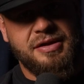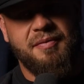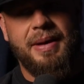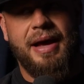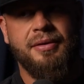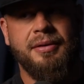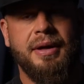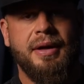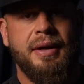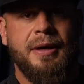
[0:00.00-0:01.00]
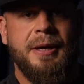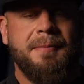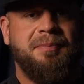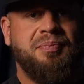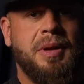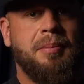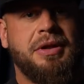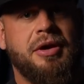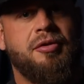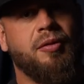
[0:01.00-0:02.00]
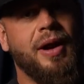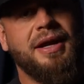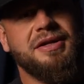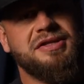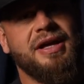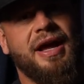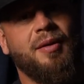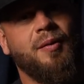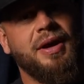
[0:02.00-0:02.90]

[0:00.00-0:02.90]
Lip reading: a tough battle. But the greatest thing